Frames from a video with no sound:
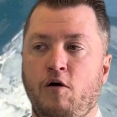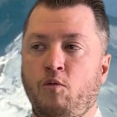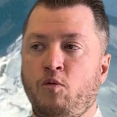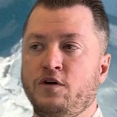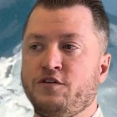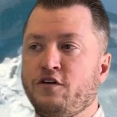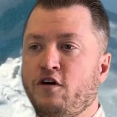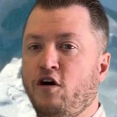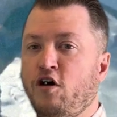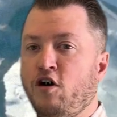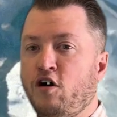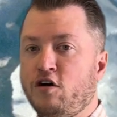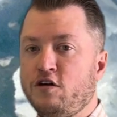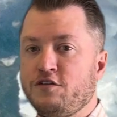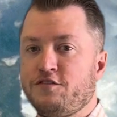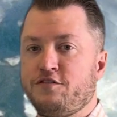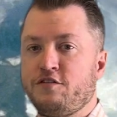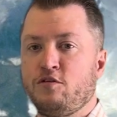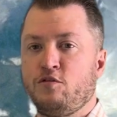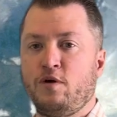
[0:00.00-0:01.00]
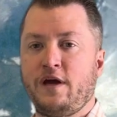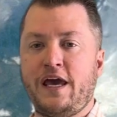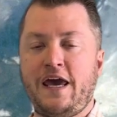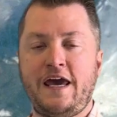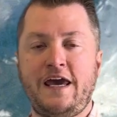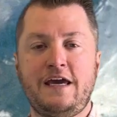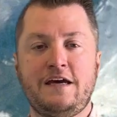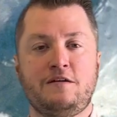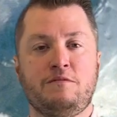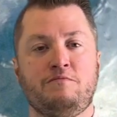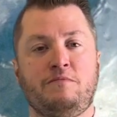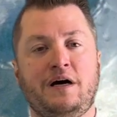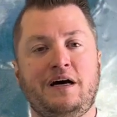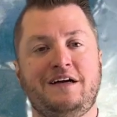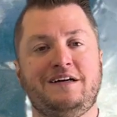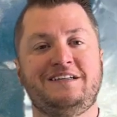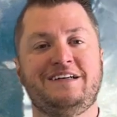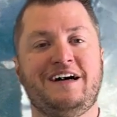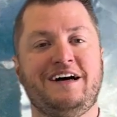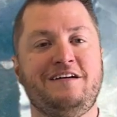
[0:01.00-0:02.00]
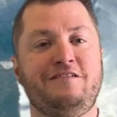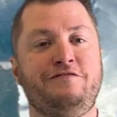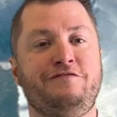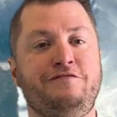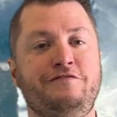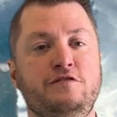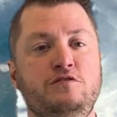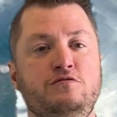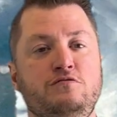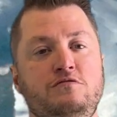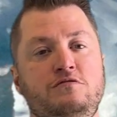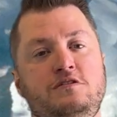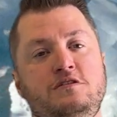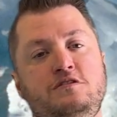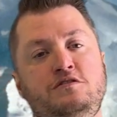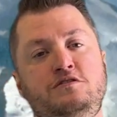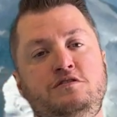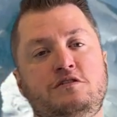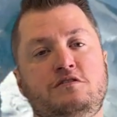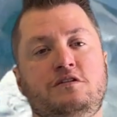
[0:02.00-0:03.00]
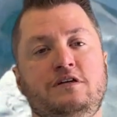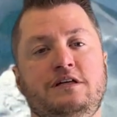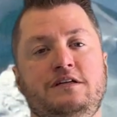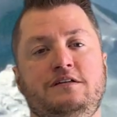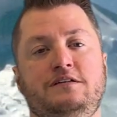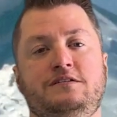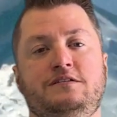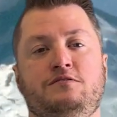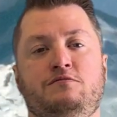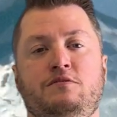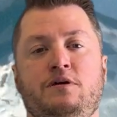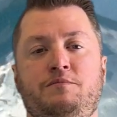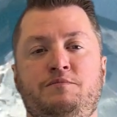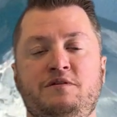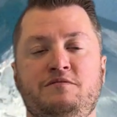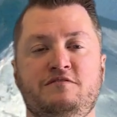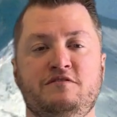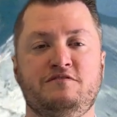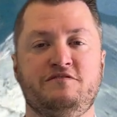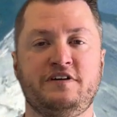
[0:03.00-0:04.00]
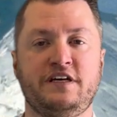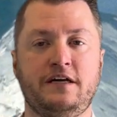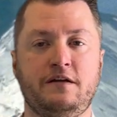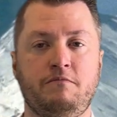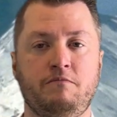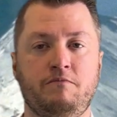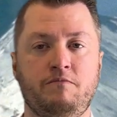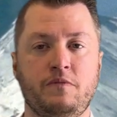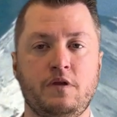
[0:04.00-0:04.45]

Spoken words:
was also hit by a typhoon during this eruptive event.